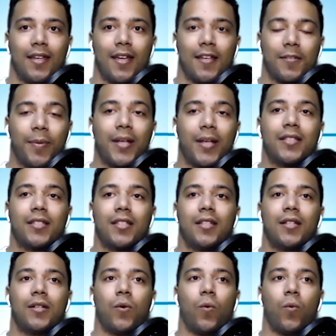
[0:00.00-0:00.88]

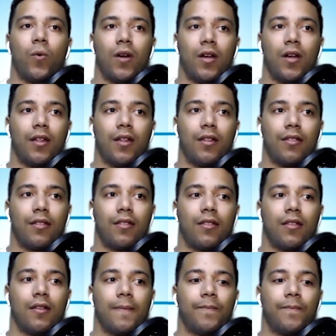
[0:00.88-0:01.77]
especially with
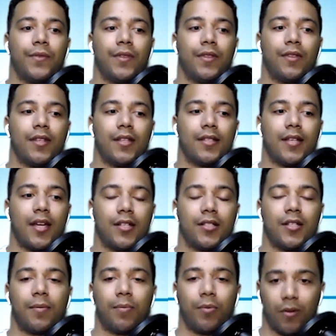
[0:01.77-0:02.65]
this
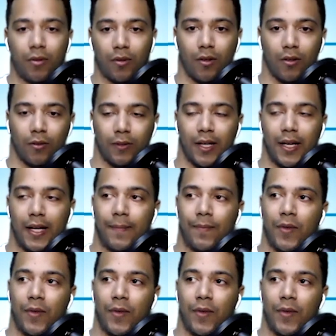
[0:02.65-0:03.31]
Handshake protocol, right?